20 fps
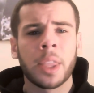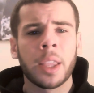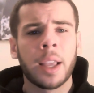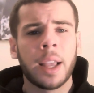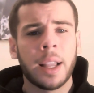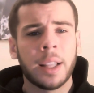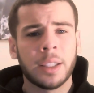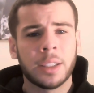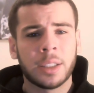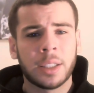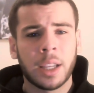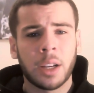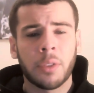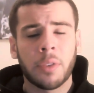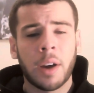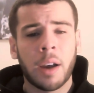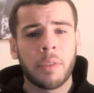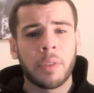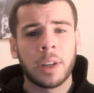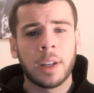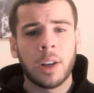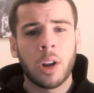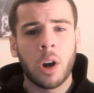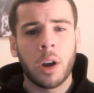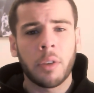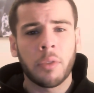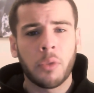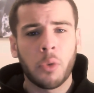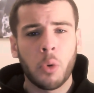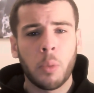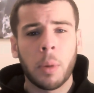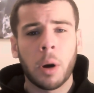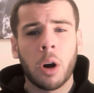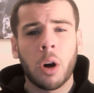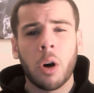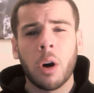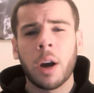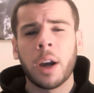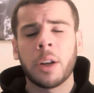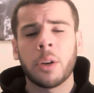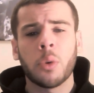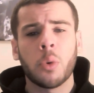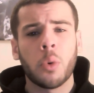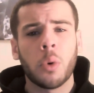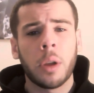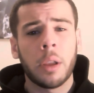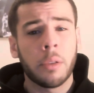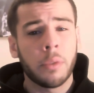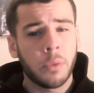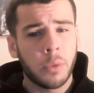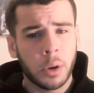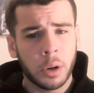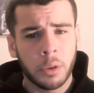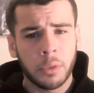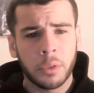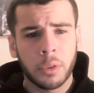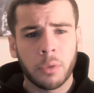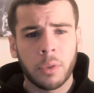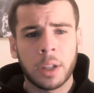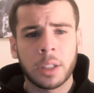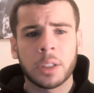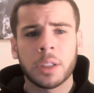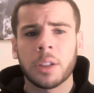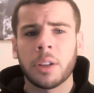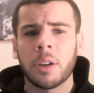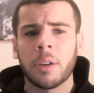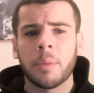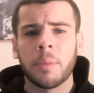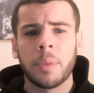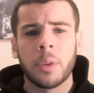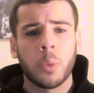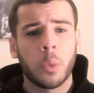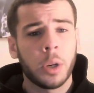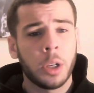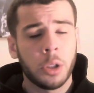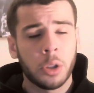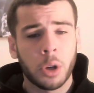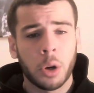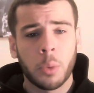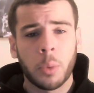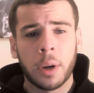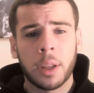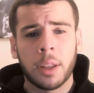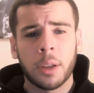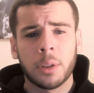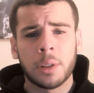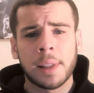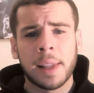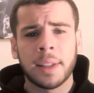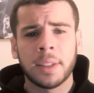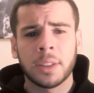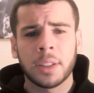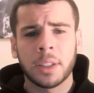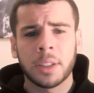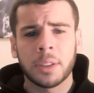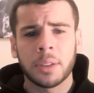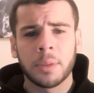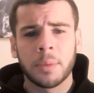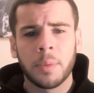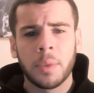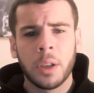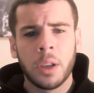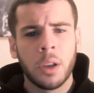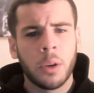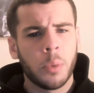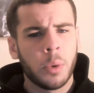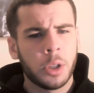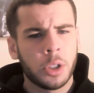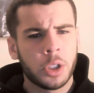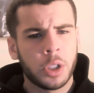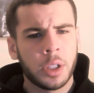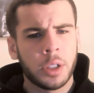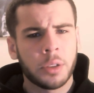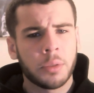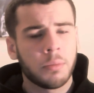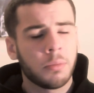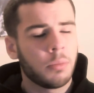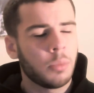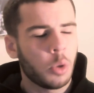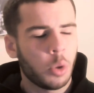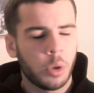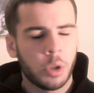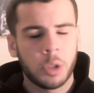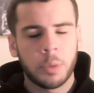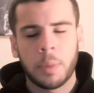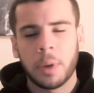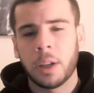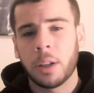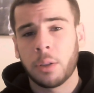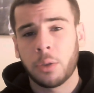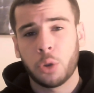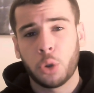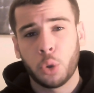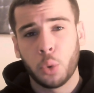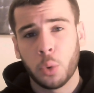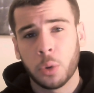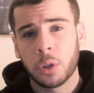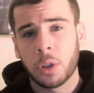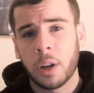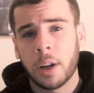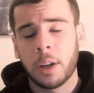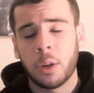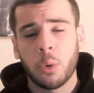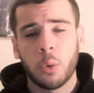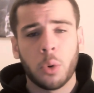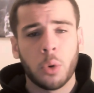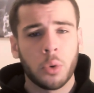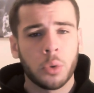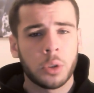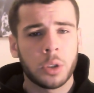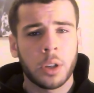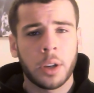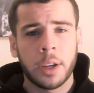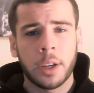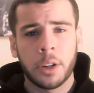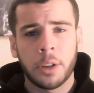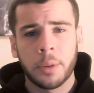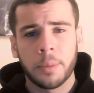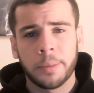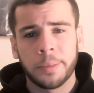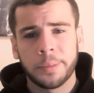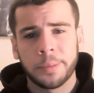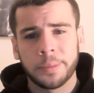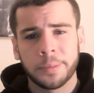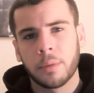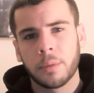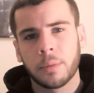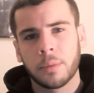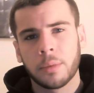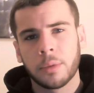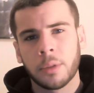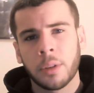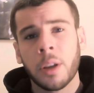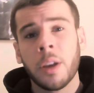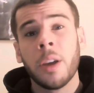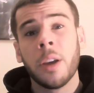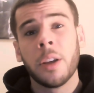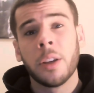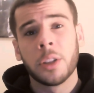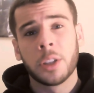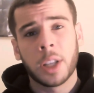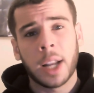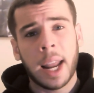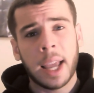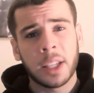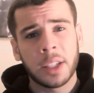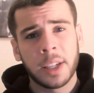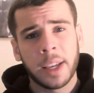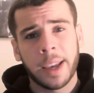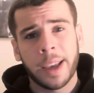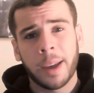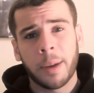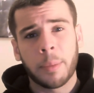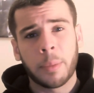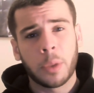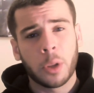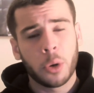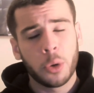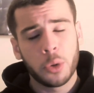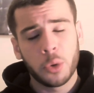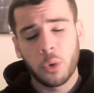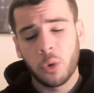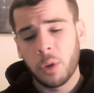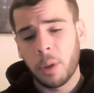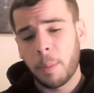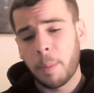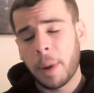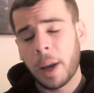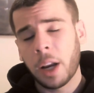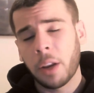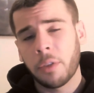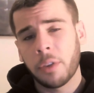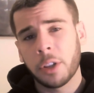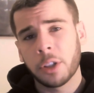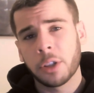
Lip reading: instead of having light fall behind or in front of the retina when you don't wear those lenses, which is known as being short-sighted or long-sighted. So that's it. Those are all the benefits